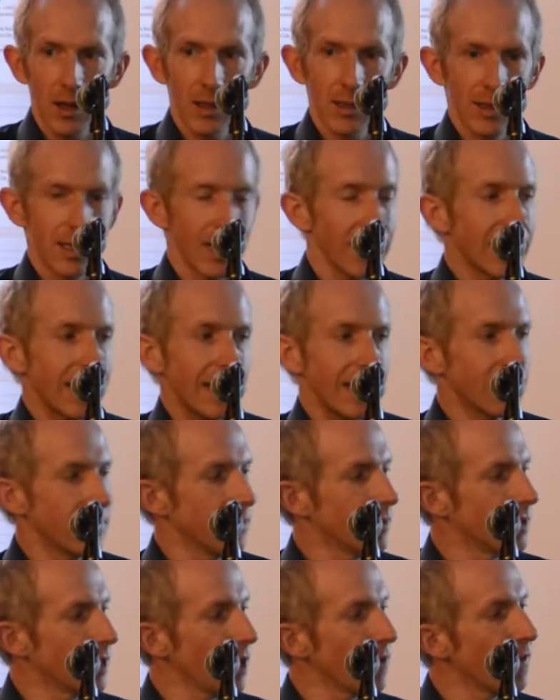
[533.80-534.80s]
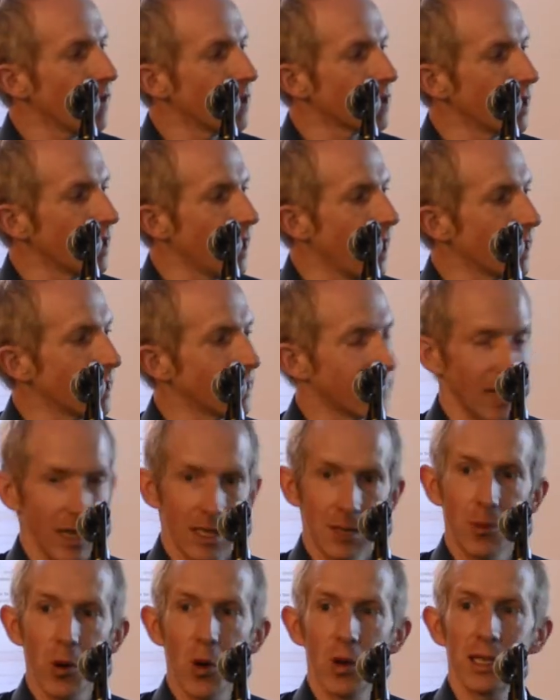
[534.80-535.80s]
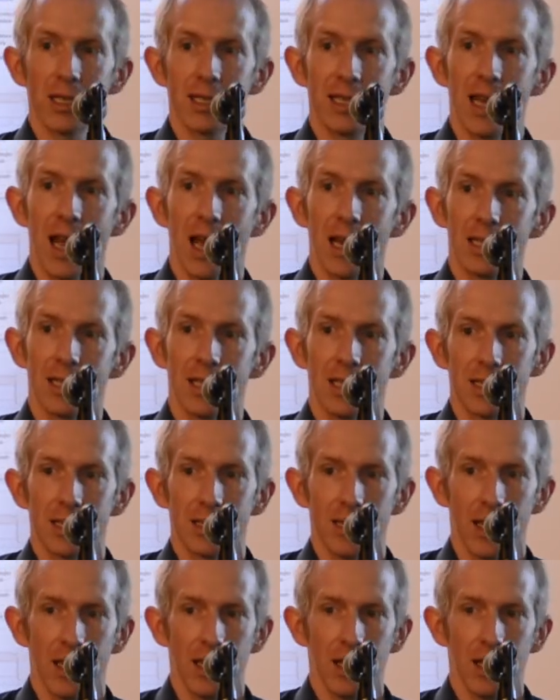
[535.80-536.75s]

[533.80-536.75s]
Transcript: Slightly different on that is a process analysis